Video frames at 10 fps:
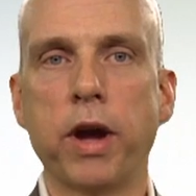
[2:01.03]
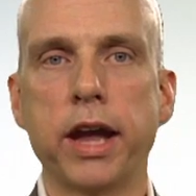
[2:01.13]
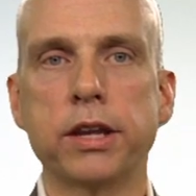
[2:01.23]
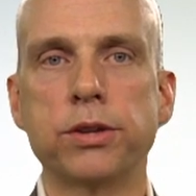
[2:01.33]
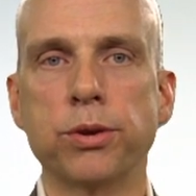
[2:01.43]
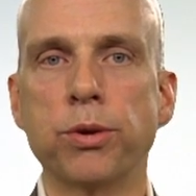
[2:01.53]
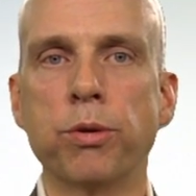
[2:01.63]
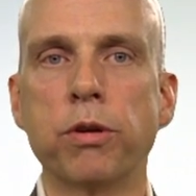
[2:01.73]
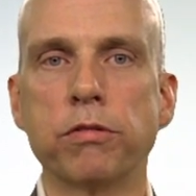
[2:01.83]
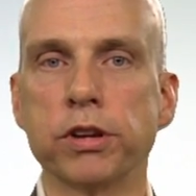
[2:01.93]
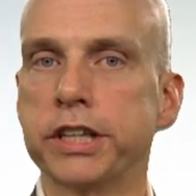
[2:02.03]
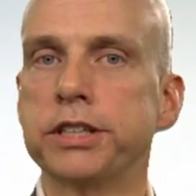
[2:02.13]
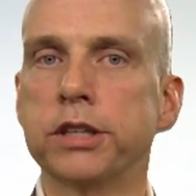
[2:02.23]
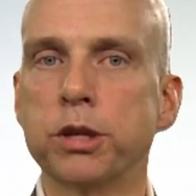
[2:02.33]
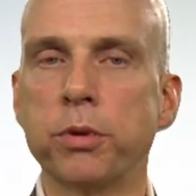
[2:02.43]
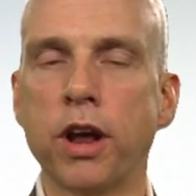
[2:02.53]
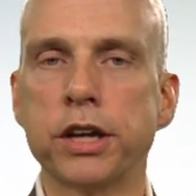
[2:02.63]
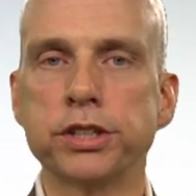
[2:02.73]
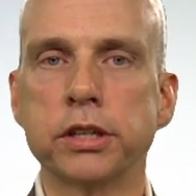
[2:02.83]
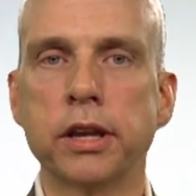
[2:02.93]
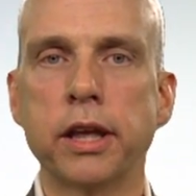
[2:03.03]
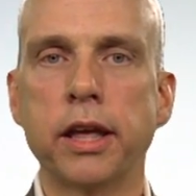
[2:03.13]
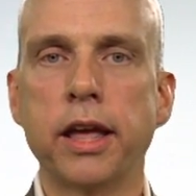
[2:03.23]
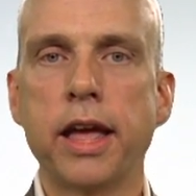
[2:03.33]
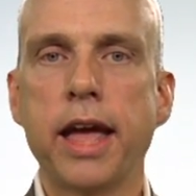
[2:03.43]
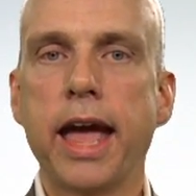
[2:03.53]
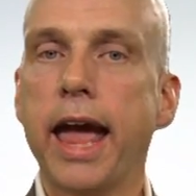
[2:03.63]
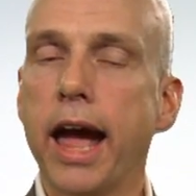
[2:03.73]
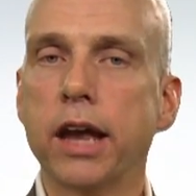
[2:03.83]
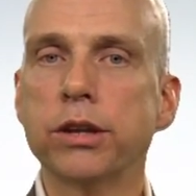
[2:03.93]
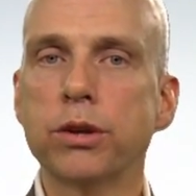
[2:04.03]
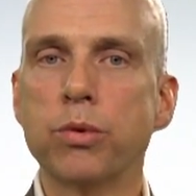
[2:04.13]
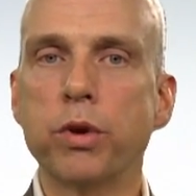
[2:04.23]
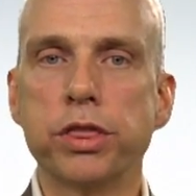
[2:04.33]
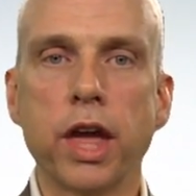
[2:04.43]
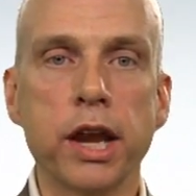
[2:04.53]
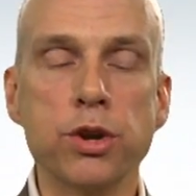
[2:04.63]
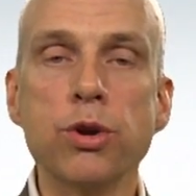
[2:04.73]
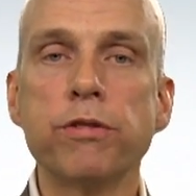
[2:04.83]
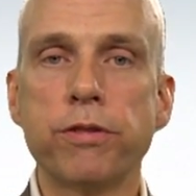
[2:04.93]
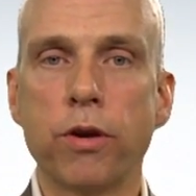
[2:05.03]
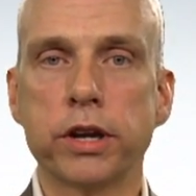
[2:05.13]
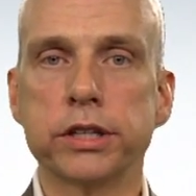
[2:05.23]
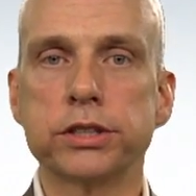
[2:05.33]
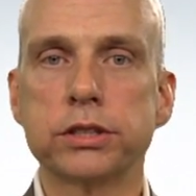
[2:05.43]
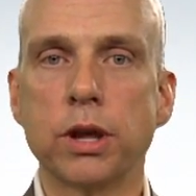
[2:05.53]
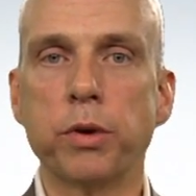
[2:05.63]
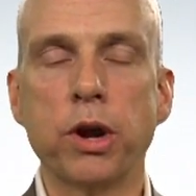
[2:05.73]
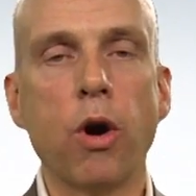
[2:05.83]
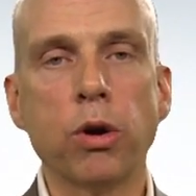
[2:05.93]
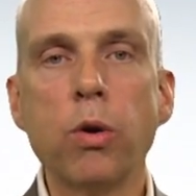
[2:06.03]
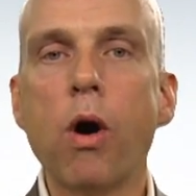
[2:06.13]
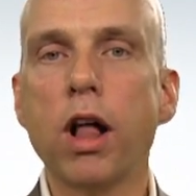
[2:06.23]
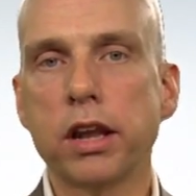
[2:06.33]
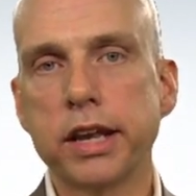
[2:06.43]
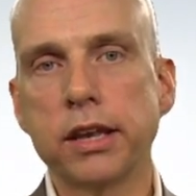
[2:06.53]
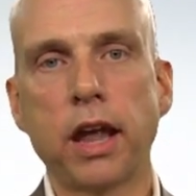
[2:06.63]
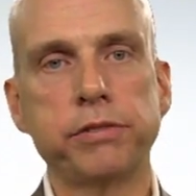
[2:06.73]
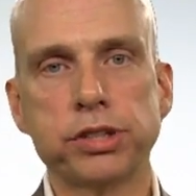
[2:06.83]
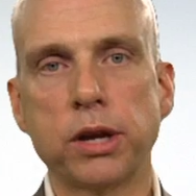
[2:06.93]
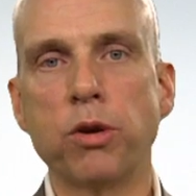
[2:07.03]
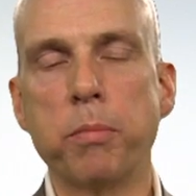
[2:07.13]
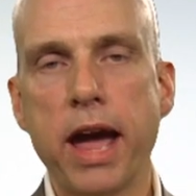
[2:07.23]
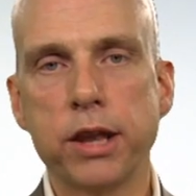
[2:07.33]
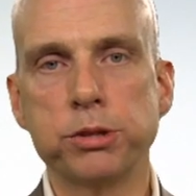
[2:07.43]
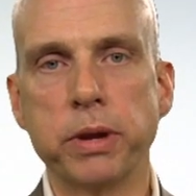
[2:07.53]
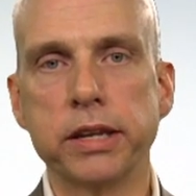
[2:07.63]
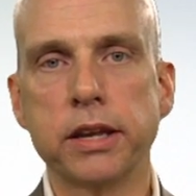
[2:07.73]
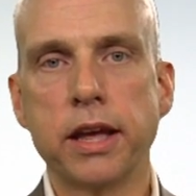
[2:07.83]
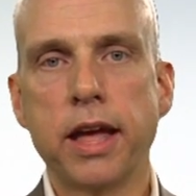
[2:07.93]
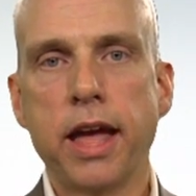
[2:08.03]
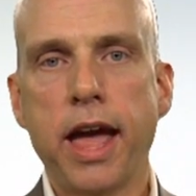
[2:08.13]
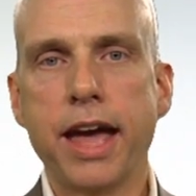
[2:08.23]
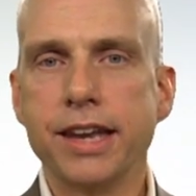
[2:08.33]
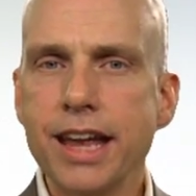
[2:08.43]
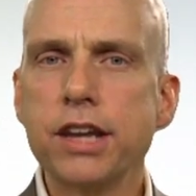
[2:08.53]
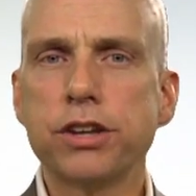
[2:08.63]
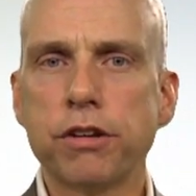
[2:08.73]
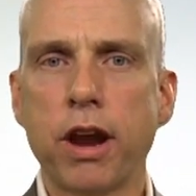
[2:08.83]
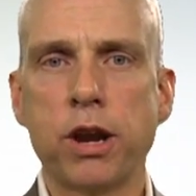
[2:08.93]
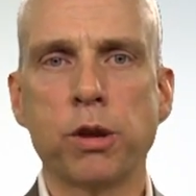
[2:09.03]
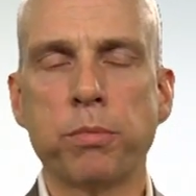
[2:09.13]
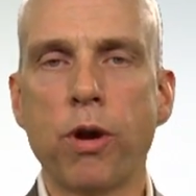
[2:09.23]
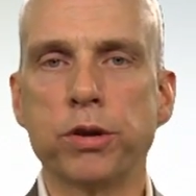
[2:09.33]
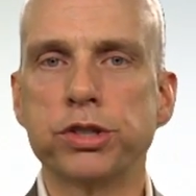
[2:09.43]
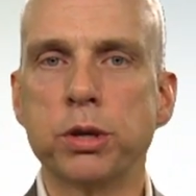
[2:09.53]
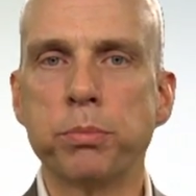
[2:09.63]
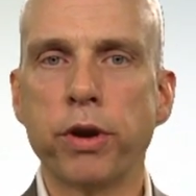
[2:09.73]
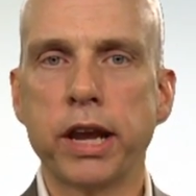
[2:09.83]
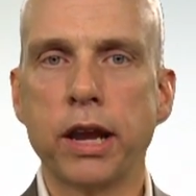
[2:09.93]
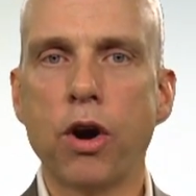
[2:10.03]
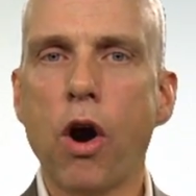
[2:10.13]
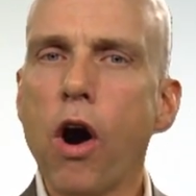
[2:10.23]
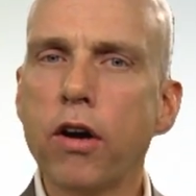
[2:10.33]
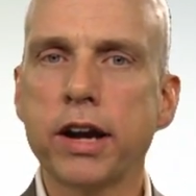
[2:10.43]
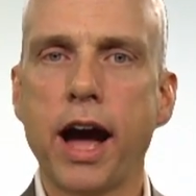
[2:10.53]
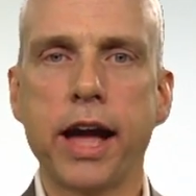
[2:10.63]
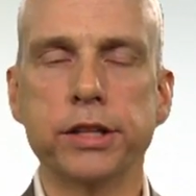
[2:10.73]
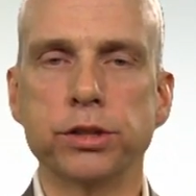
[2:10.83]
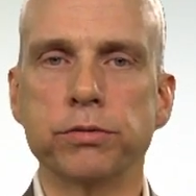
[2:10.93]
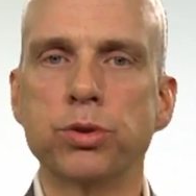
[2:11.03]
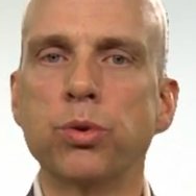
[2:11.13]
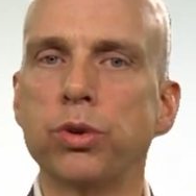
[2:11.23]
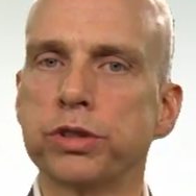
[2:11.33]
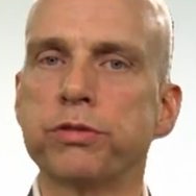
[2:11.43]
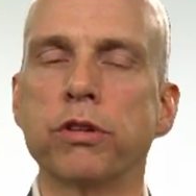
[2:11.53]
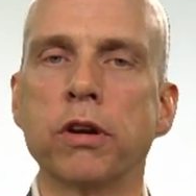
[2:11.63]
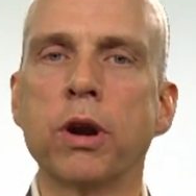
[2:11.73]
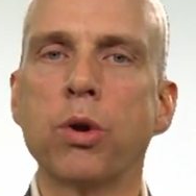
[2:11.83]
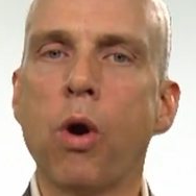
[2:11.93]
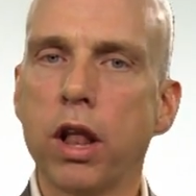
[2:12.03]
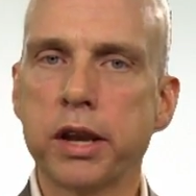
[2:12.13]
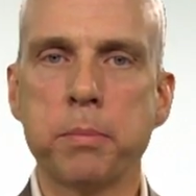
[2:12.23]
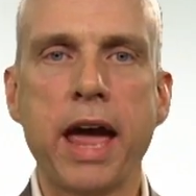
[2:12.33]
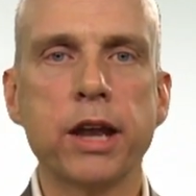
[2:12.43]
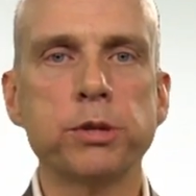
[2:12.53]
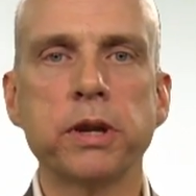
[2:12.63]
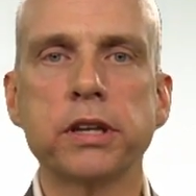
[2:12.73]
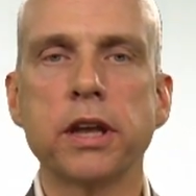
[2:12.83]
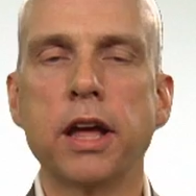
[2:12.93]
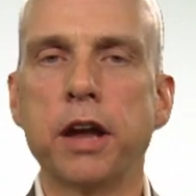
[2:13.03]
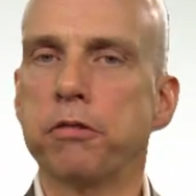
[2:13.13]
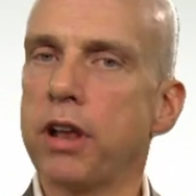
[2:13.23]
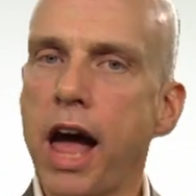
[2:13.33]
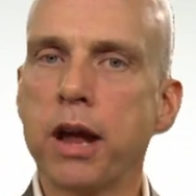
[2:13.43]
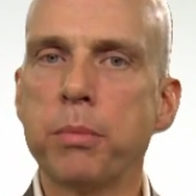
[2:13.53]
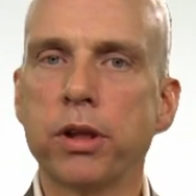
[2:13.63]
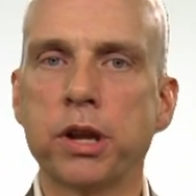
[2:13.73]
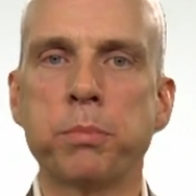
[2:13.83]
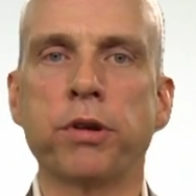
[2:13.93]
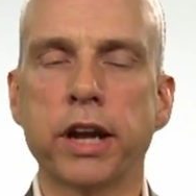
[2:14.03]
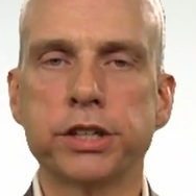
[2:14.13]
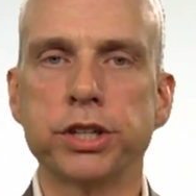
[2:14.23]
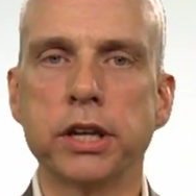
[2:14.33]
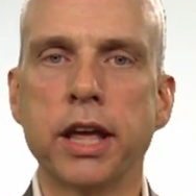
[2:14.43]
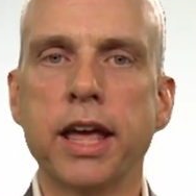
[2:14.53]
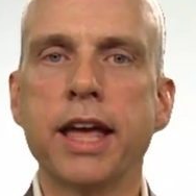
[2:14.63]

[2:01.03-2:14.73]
way to releasing to production. And with a new focus that we call quality lifecycle management, an integrated approach to bringing all kinds of tools for quality management and reliability prediction